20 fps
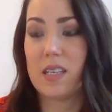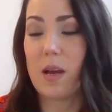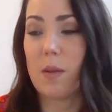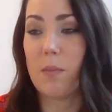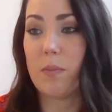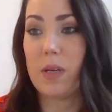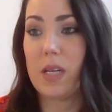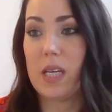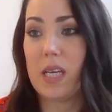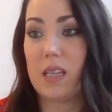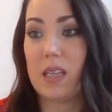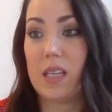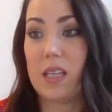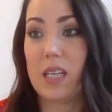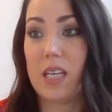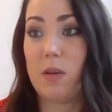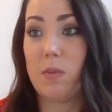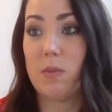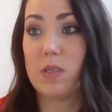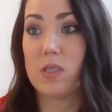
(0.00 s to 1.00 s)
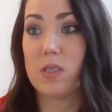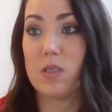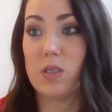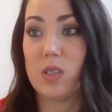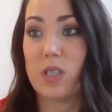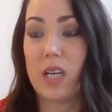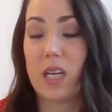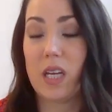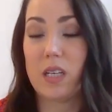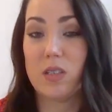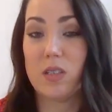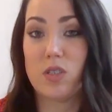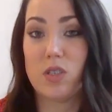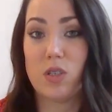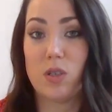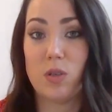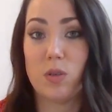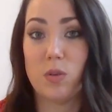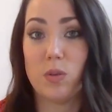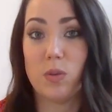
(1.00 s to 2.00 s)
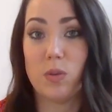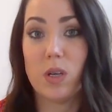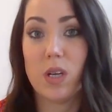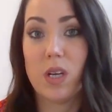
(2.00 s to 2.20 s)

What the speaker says: company that he was looking to